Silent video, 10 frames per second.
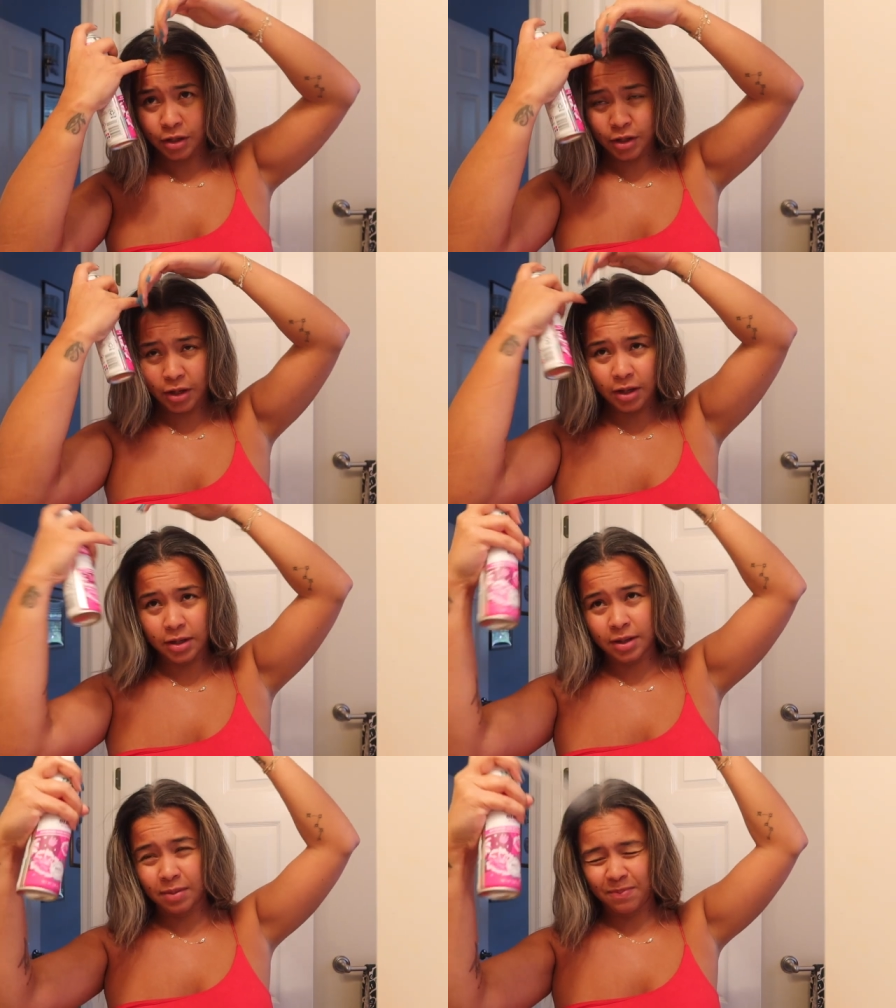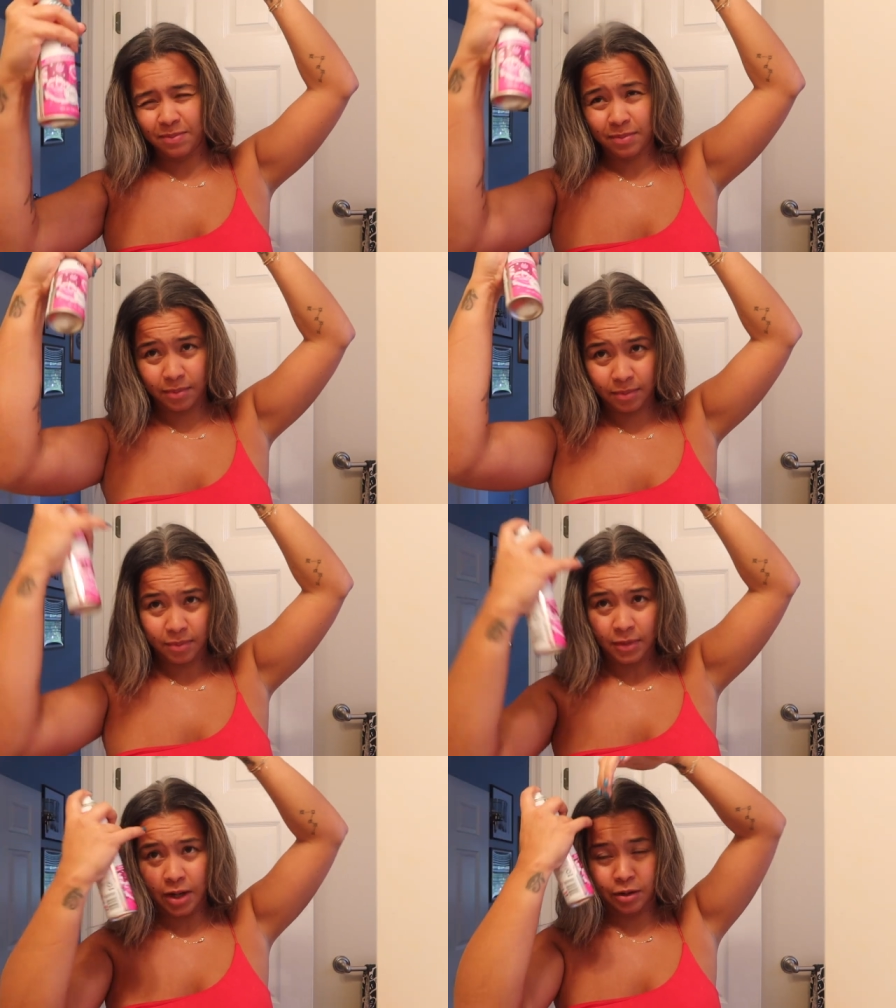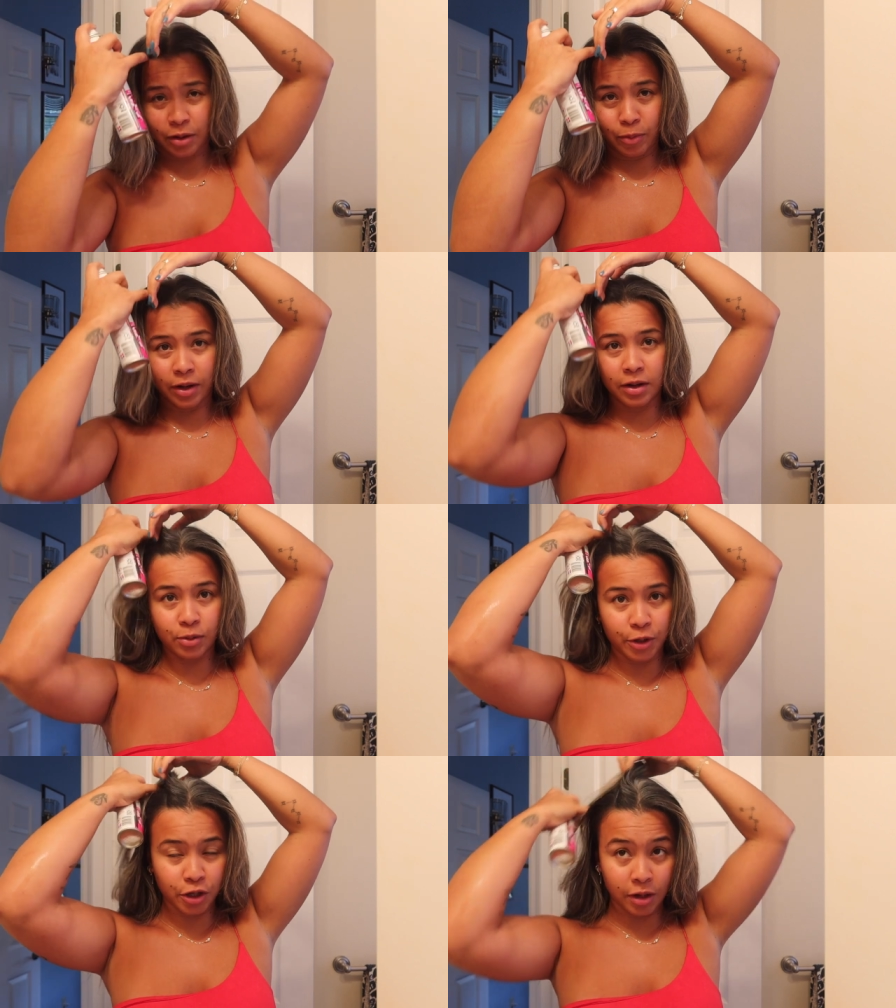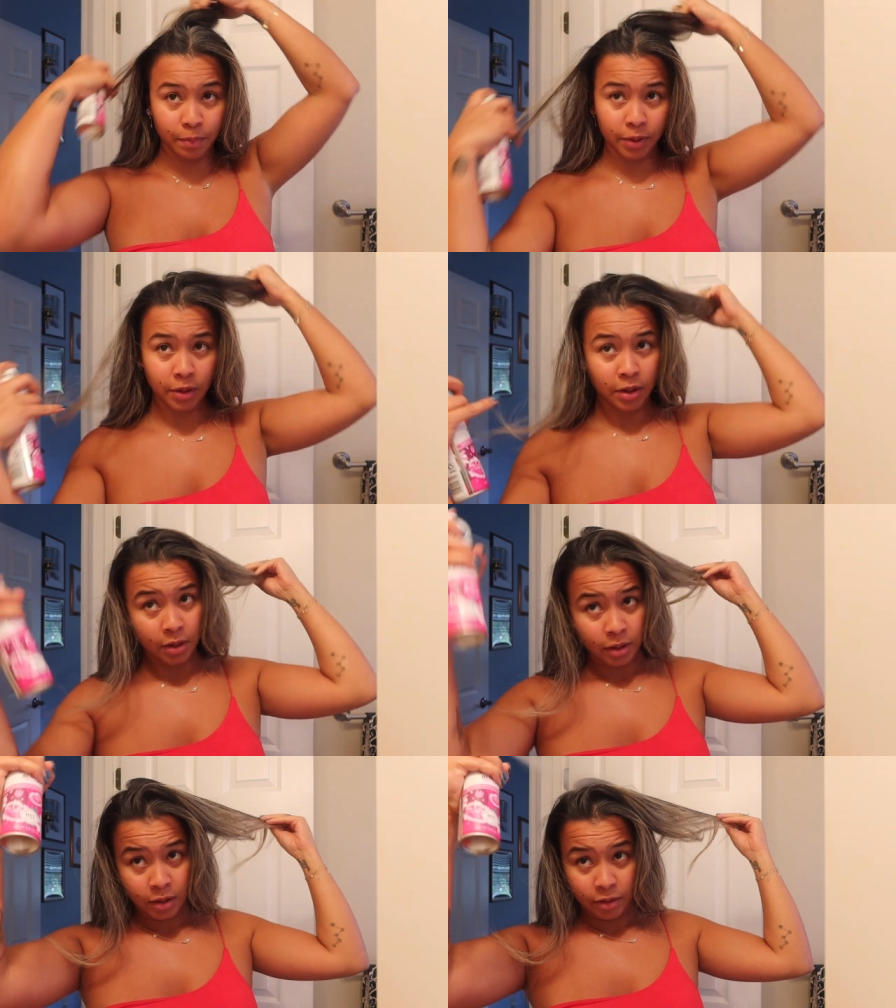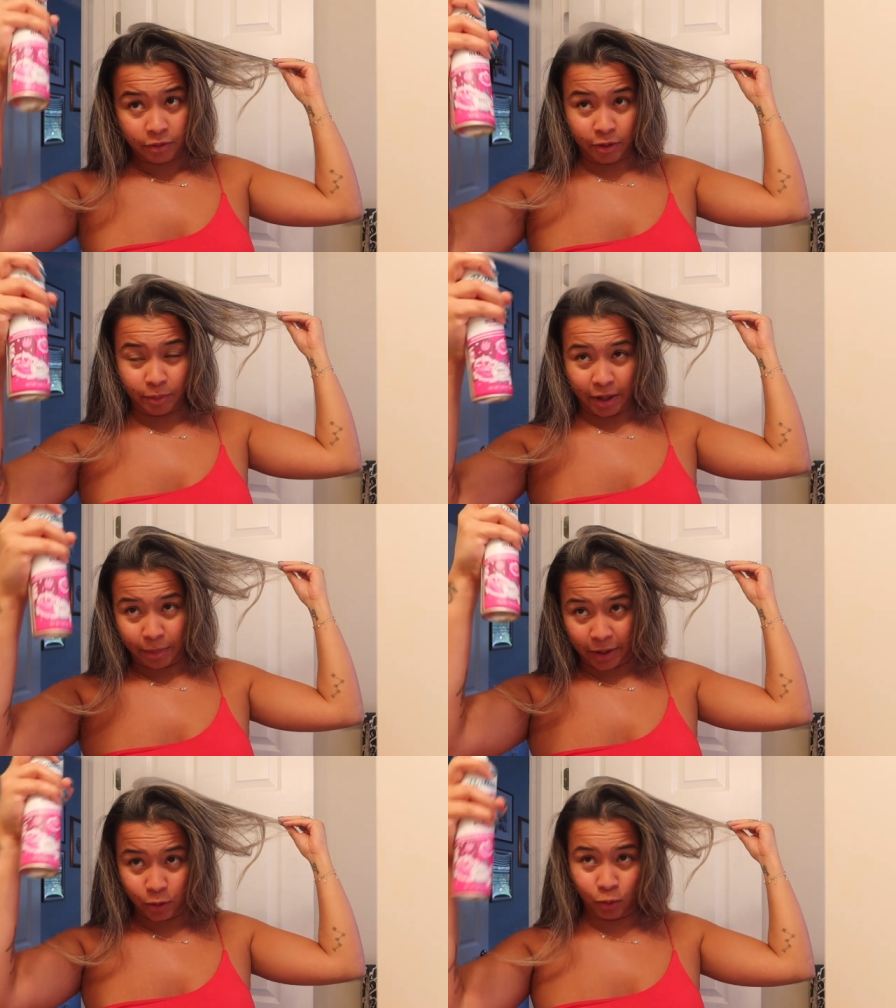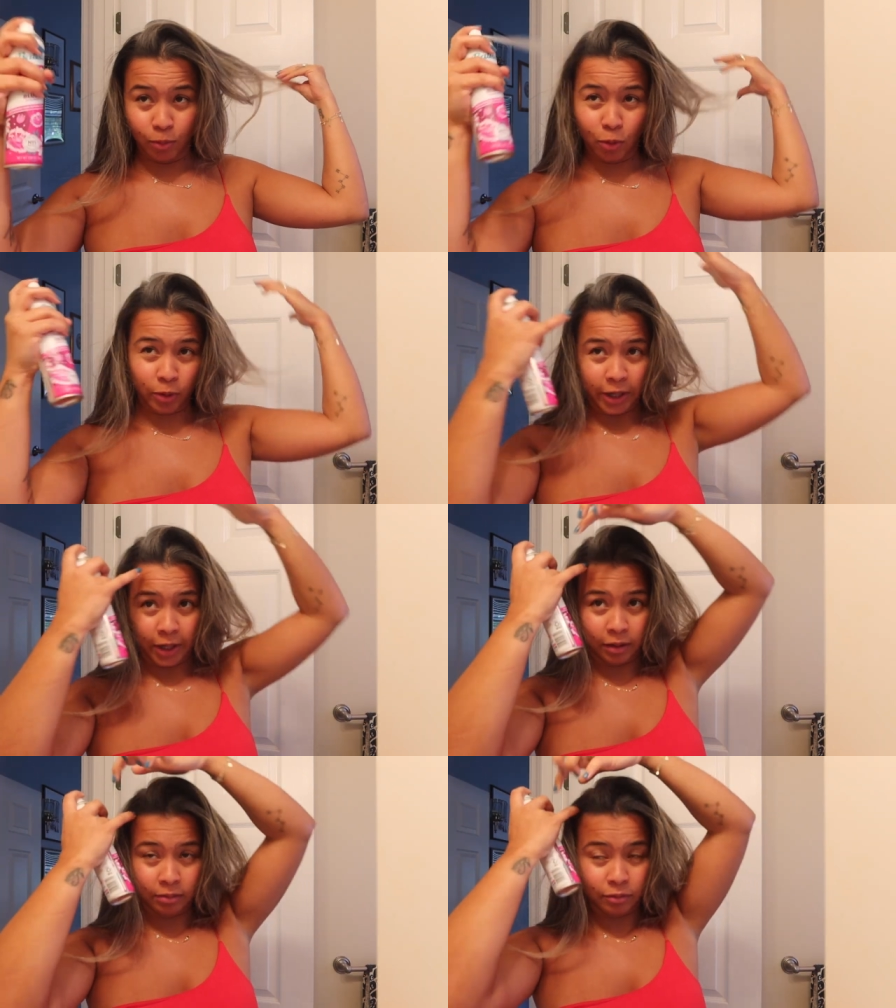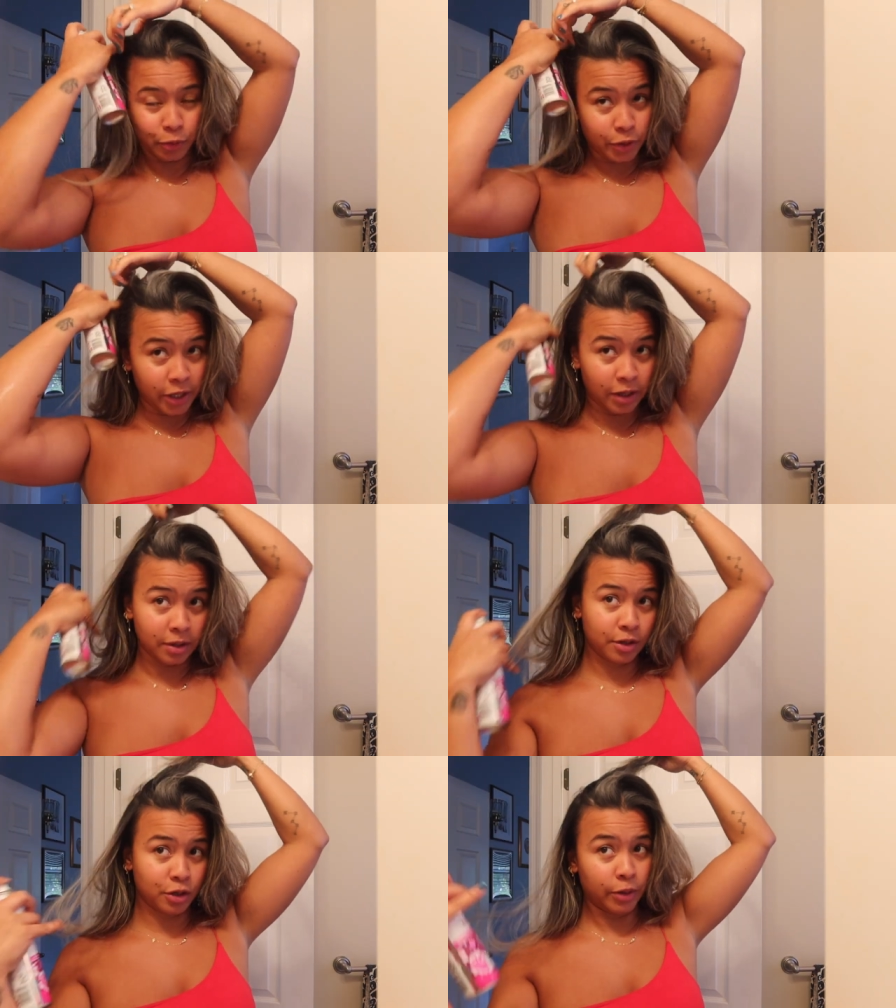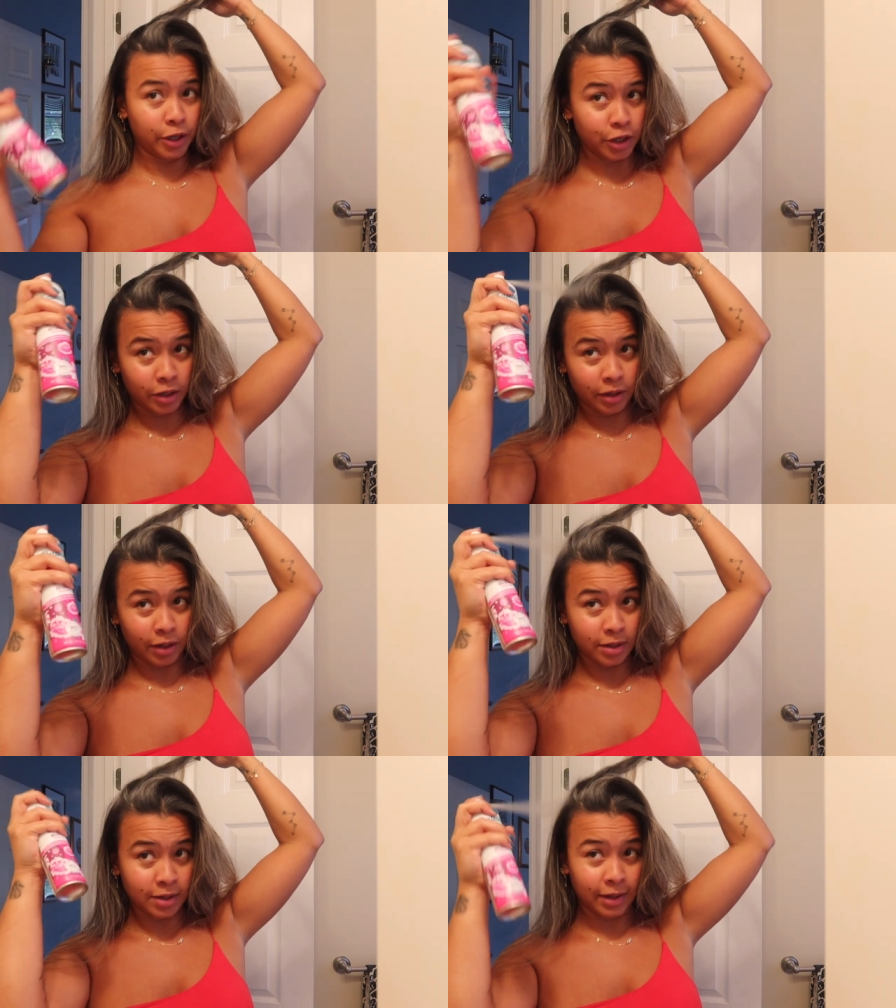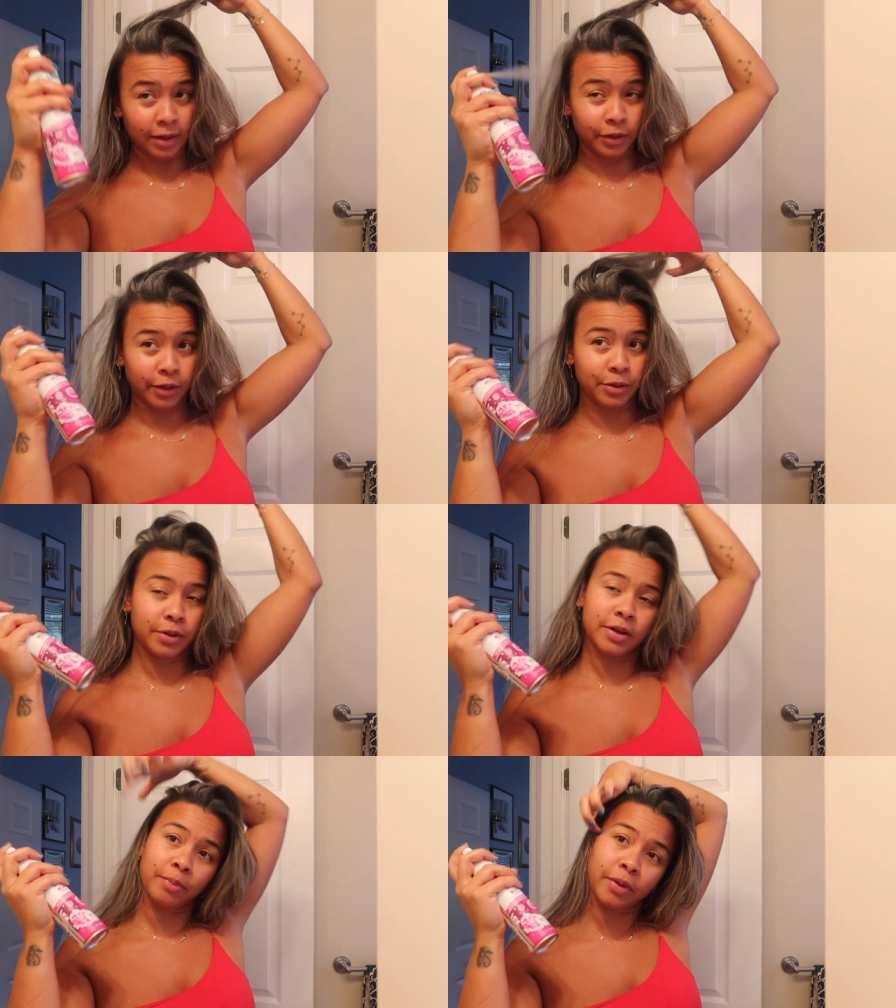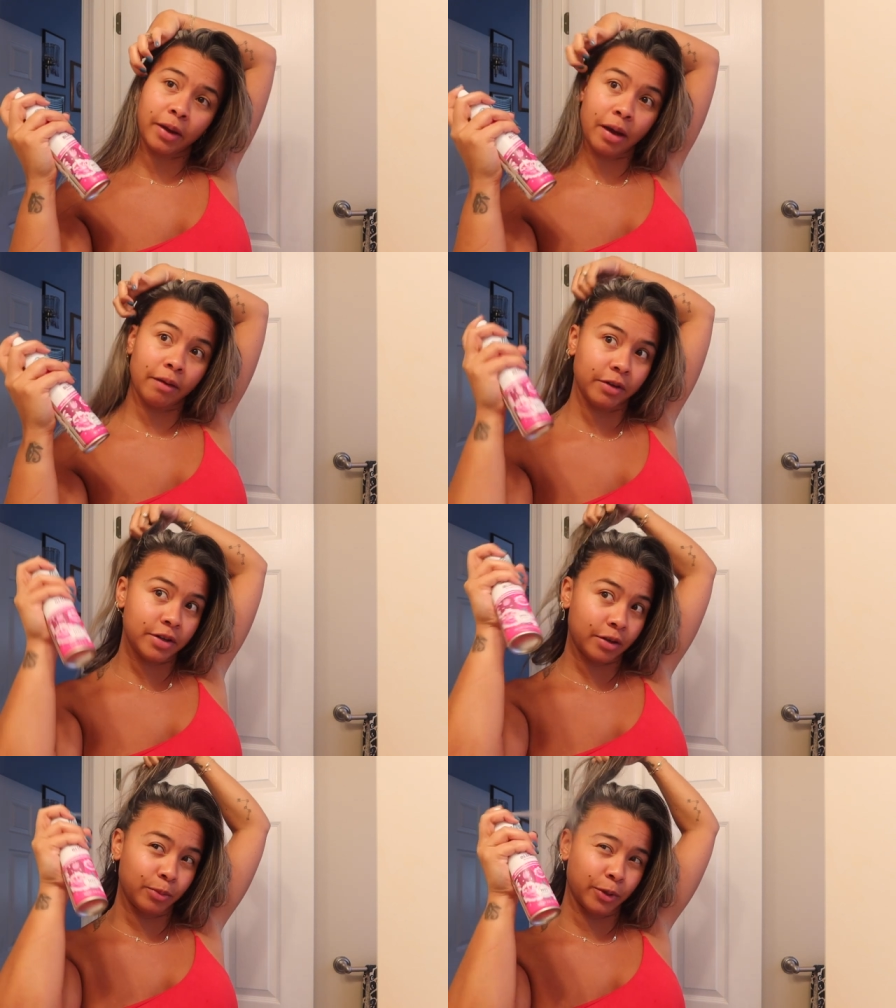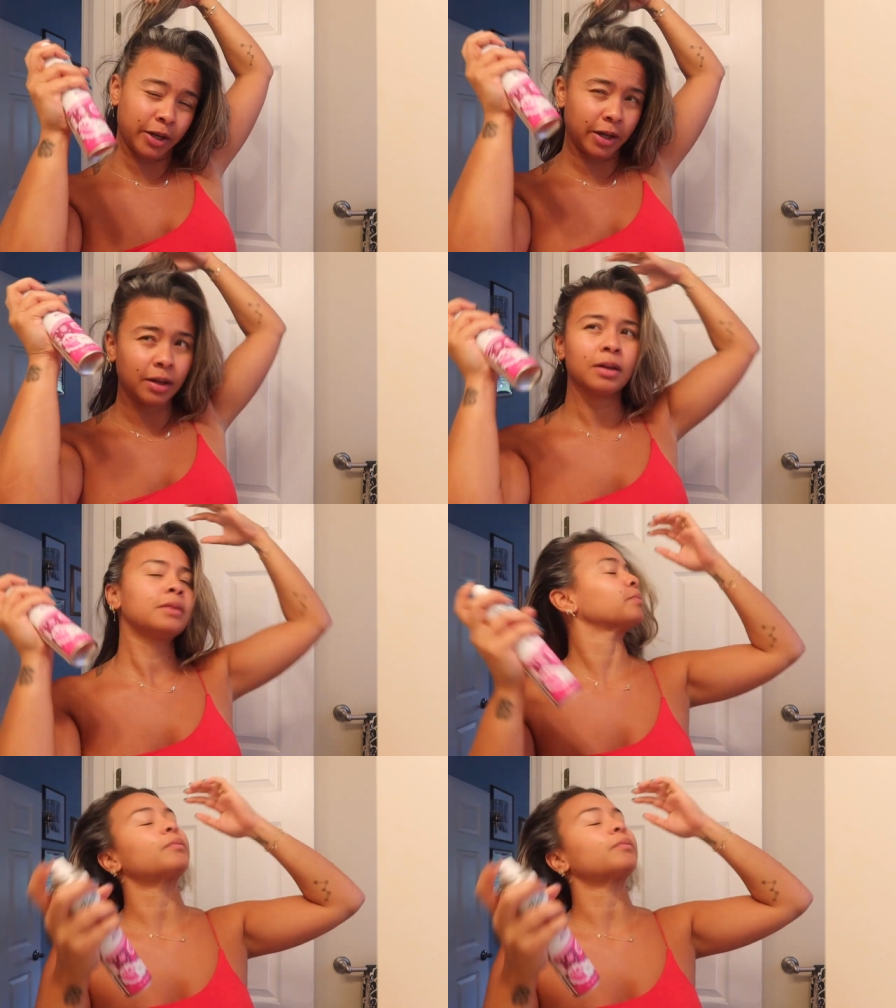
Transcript: just because, I don't know, I wanted to switch it up from like my whole morning routine situation because I literally do the same thing every single morning.